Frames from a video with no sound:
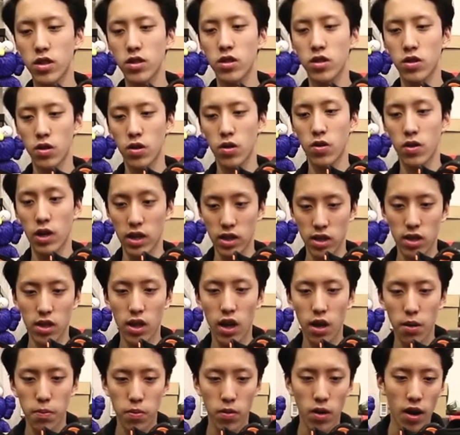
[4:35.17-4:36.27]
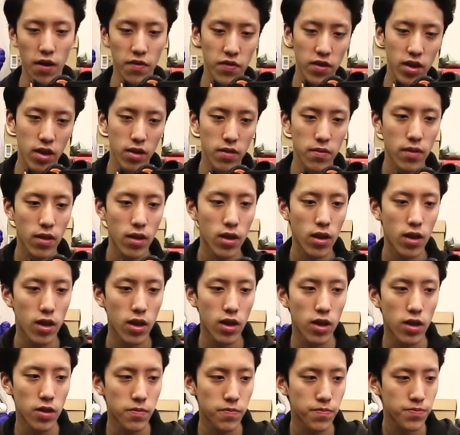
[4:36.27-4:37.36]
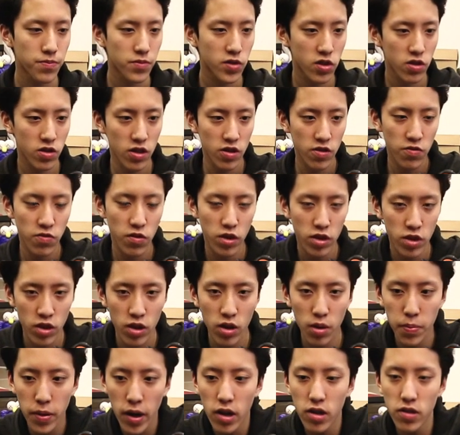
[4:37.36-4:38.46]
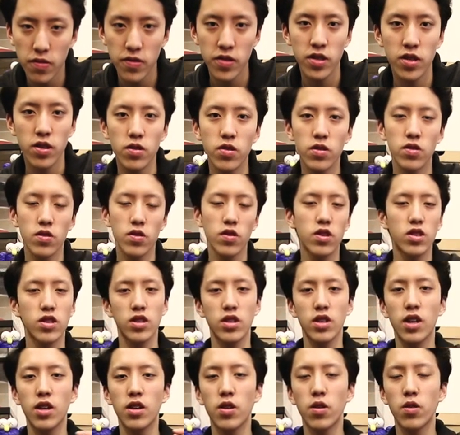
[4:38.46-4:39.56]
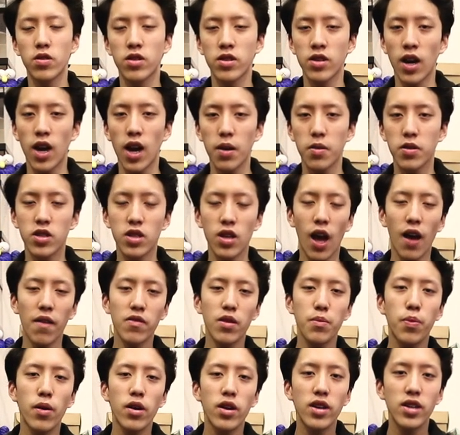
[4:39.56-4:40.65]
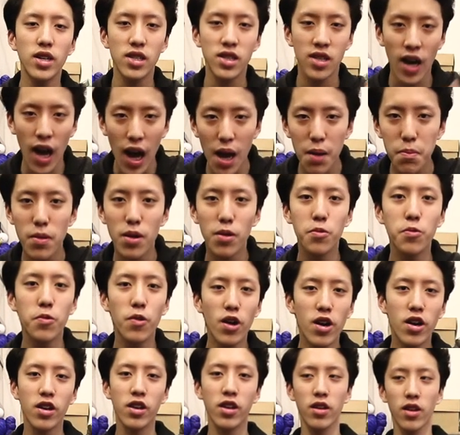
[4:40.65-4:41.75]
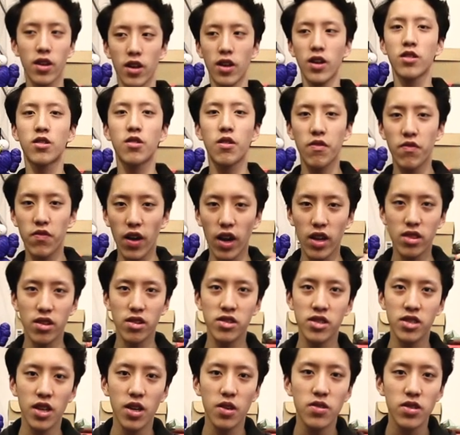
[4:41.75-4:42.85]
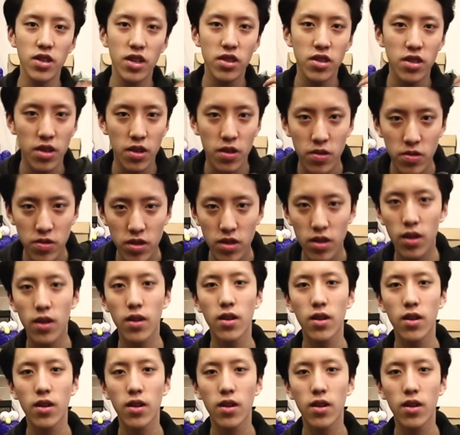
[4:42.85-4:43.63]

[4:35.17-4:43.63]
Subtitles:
So that's a lot of profit just for 2 pairs of shoes. So you just need your time. You just have to put in the time and work to find the steals and deals.